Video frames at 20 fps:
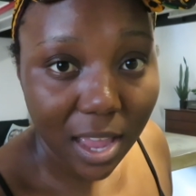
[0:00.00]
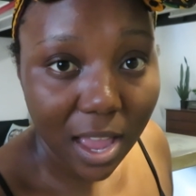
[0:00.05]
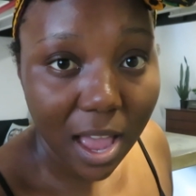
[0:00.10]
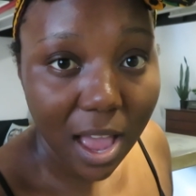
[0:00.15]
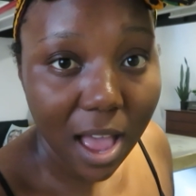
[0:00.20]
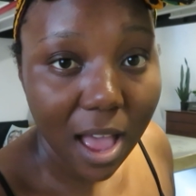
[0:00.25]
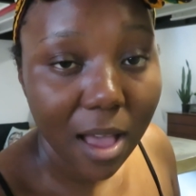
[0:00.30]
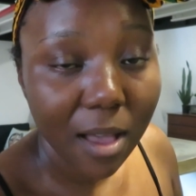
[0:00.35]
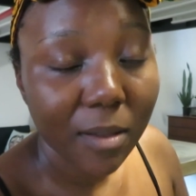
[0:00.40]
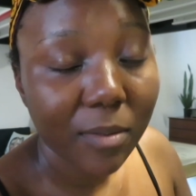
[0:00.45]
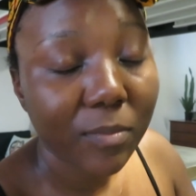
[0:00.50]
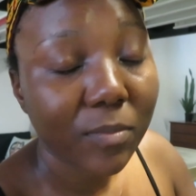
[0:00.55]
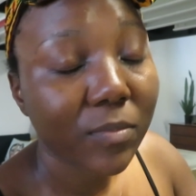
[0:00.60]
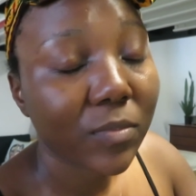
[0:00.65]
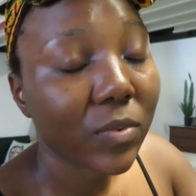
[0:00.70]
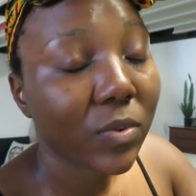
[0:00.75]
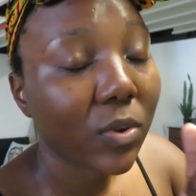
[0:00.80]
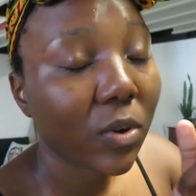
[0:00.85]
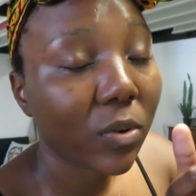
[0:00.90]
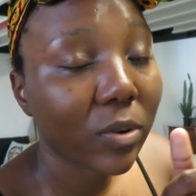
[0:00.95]

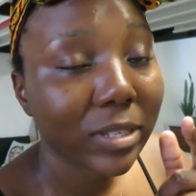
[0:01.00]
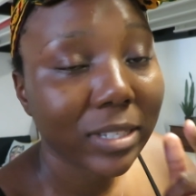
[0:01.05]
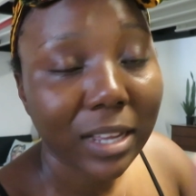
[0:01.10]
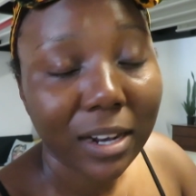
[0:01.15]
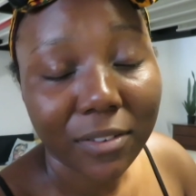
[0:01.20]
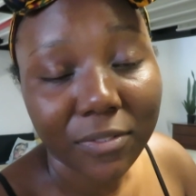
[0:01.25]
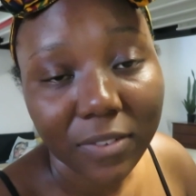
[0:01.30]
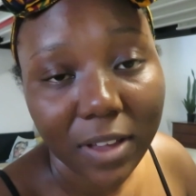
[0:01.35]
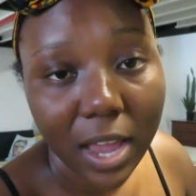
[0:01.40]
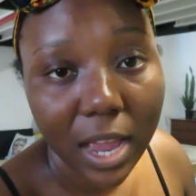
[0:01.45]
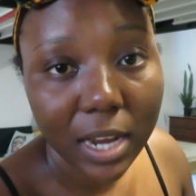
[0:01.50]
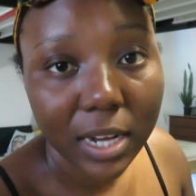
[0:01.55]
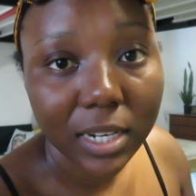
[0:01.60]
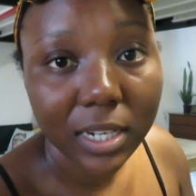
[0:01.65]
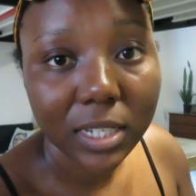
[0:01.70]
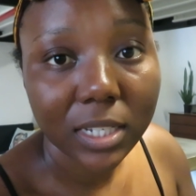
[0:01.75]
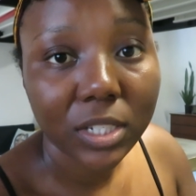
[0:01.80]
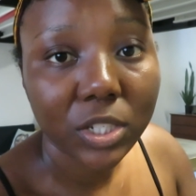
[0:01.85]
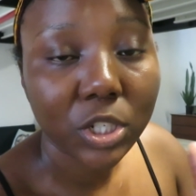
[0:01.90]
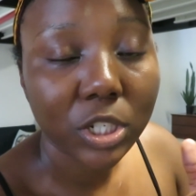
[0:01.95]
Always gotta
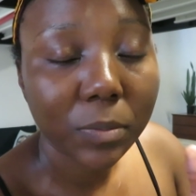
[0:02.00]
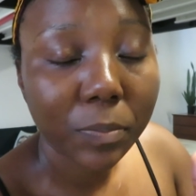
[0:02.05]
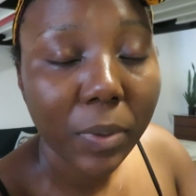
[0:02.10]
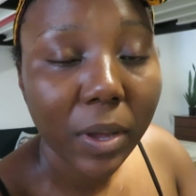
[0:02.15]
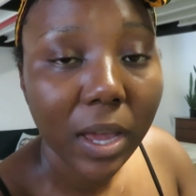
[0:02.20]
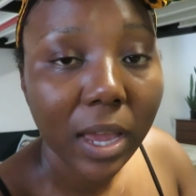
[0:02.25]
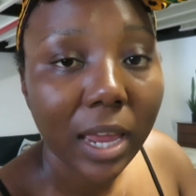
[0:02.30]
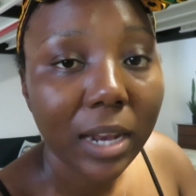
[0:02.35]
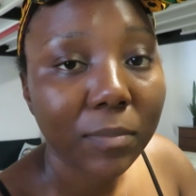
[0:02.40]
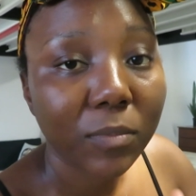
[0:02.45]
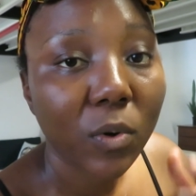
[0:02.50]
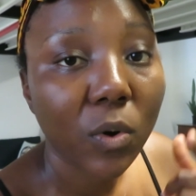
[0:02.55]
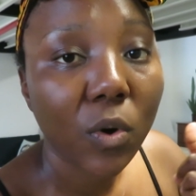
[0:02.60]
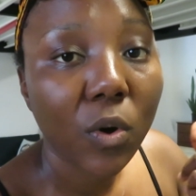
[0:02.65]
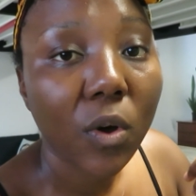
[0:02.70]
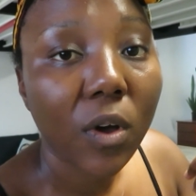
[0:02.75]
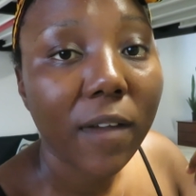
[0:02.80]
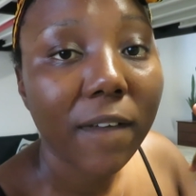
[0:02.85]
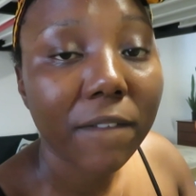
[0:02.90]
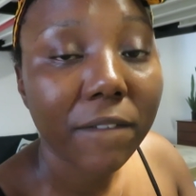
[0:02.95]
find a cheaper and
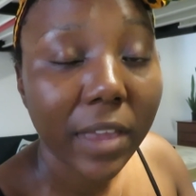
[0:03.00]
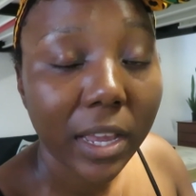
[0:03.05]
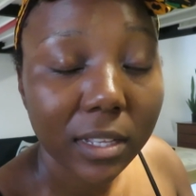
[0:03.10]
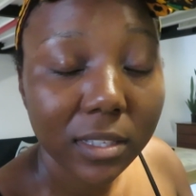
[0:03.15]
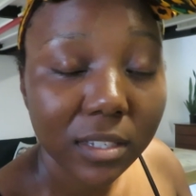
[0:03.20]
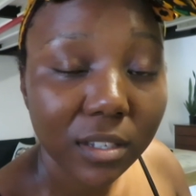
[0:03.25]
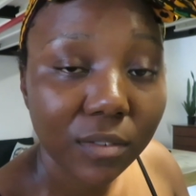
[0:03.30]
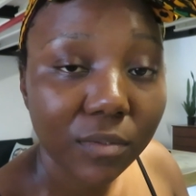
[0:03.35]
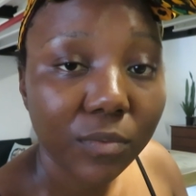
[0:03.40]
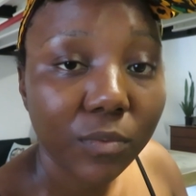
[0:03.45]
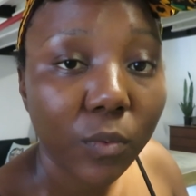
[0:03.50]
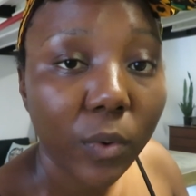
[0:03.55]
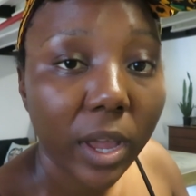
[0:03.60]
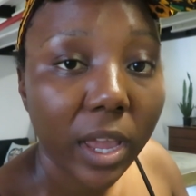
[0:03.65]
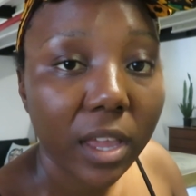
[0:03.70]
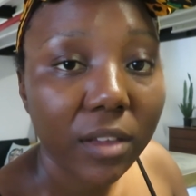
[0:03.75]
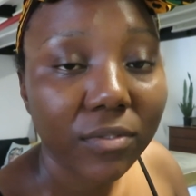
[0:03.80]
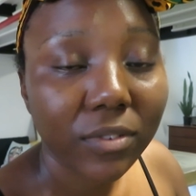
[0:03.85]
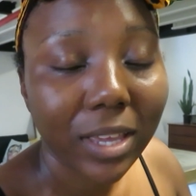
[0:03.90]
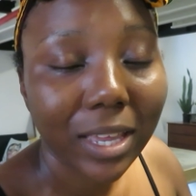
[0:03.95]
more effective
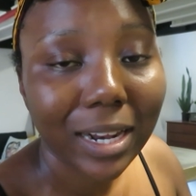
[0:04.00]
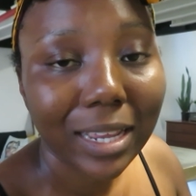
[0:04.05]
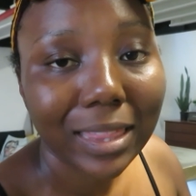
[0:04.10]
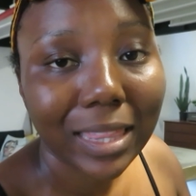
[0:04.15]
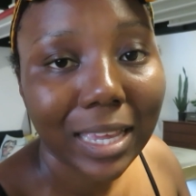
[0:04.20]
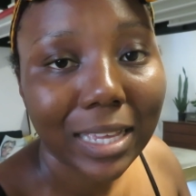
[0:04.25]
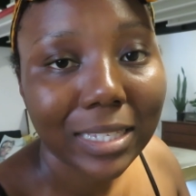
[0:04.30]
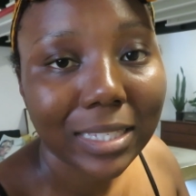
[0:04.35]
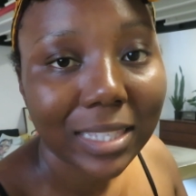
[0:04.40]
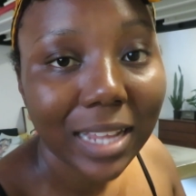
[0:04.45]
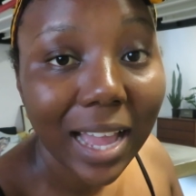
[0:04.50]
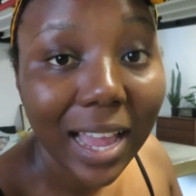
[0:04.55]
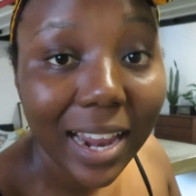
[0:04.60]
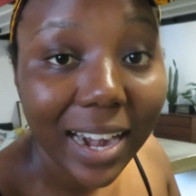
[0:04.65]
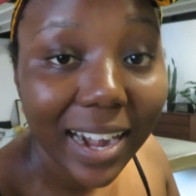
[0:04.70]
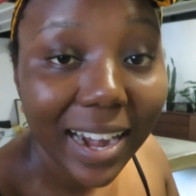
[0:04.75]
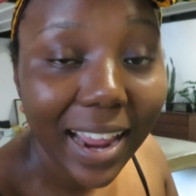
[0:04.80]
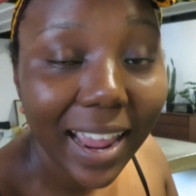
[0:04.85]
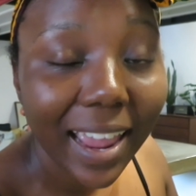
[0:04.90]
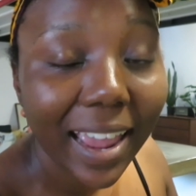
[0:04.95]
way of getting things
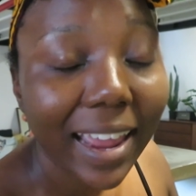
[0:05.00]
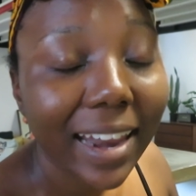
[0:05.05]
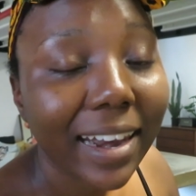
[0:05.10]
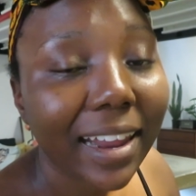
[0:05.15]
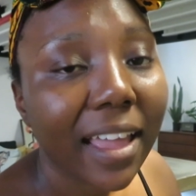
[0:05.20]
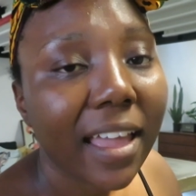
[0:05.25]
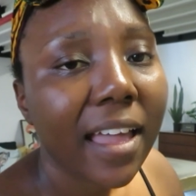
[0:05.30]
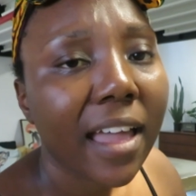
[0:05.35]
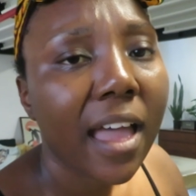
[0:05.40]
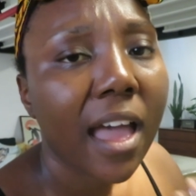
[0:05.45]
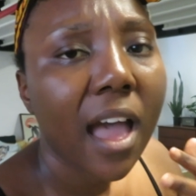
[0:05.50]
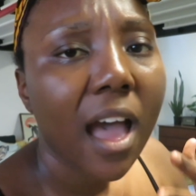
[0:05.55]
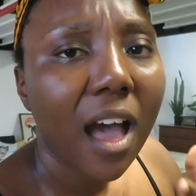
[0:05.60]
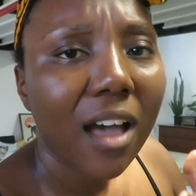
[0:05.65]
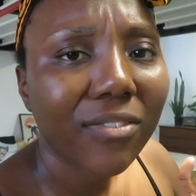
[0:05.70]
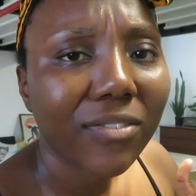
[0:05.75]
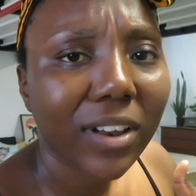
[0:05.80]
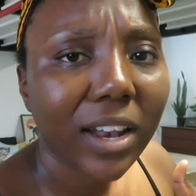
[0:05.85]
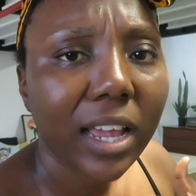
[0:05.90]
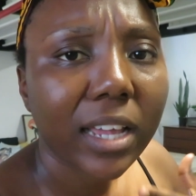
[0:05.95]
done, and
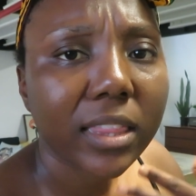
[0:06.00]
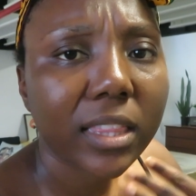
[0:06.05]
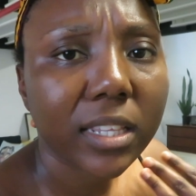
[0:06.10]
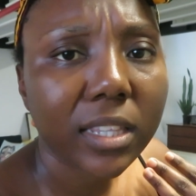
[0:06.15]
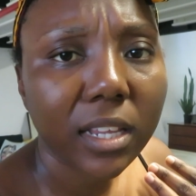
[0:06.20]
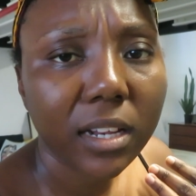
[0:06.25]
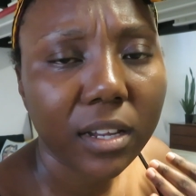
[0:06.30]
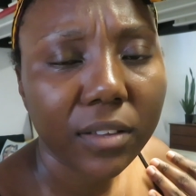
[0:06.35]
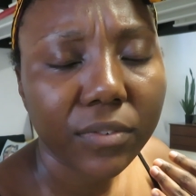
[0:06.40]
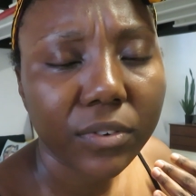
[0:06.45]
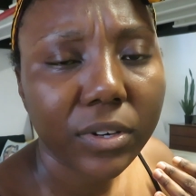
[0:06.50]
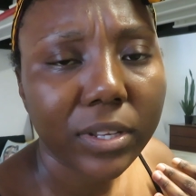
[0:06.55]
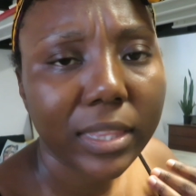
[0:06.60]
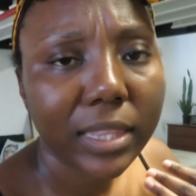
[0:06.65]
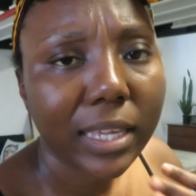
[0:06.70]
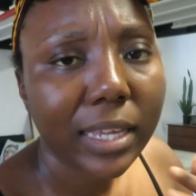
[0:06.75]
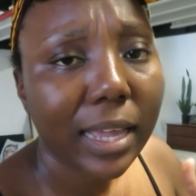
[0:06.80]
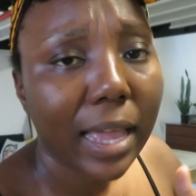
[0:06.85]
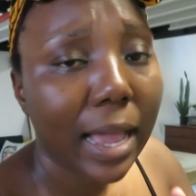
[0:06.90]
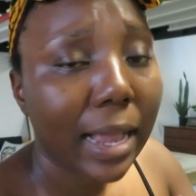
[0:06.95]
I feel like the delivery
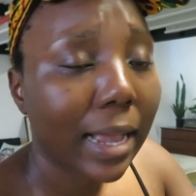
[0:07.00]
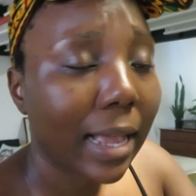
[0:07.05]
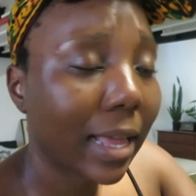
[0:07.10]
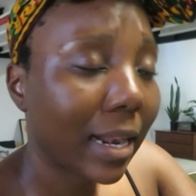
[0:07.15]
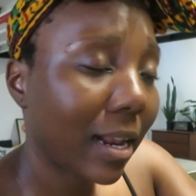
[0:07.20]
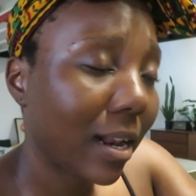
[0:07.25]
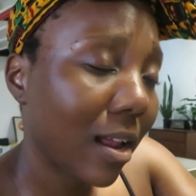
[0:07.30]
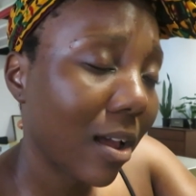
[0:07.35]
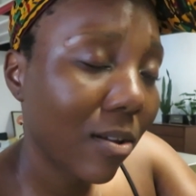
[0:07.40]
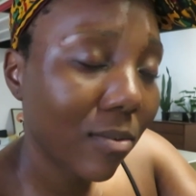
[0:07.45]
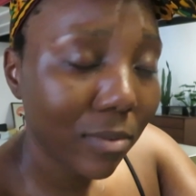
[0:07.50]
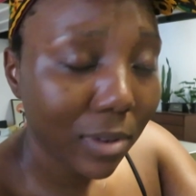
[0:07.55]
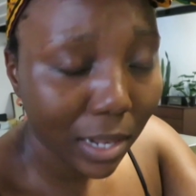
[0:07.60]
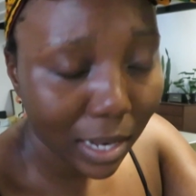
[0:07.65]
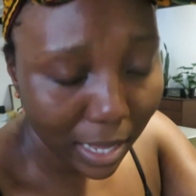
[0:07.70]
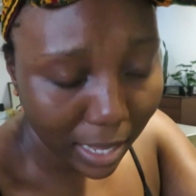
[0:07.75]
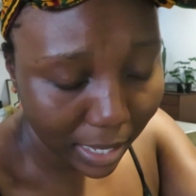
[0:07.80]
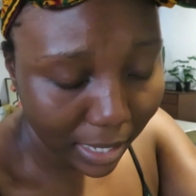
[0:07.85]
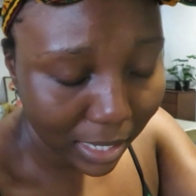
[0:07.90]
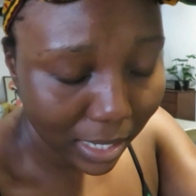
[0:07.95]
thing, I got it on
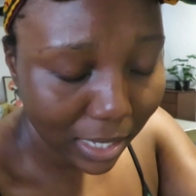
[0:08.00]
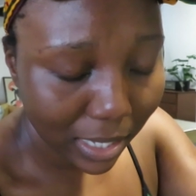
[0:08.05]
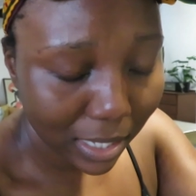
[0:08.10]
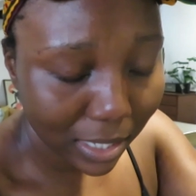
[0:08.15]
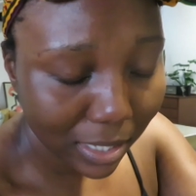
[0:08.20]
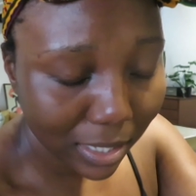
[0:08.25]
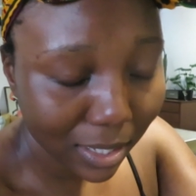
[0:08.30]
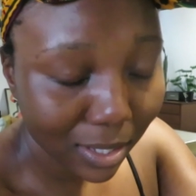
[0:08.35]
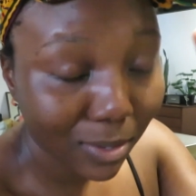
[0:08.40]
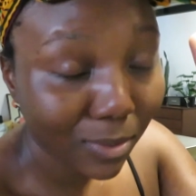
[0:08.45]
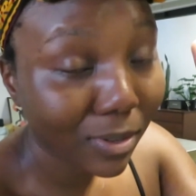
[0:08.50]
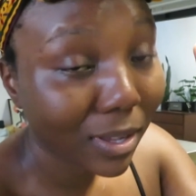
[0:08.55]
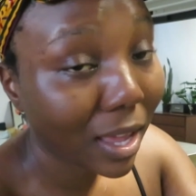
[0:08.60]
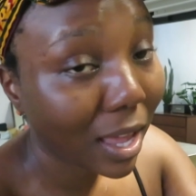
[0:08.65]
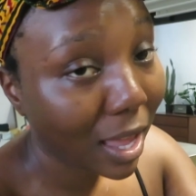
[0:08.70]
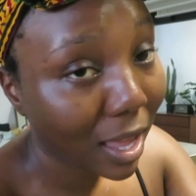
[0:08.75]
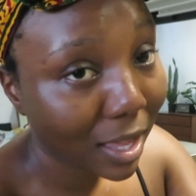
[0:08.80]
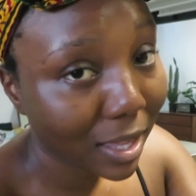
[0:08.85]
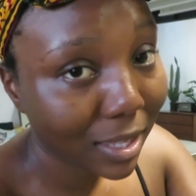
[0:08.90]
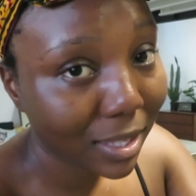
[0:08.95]
luck.
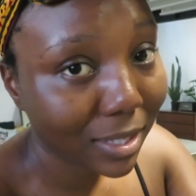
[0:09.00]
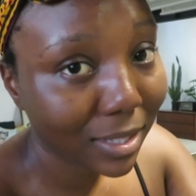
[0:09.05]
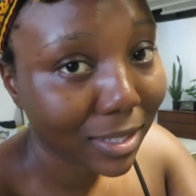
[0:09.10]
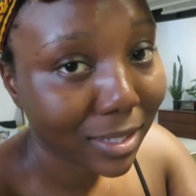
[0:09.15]
Okay.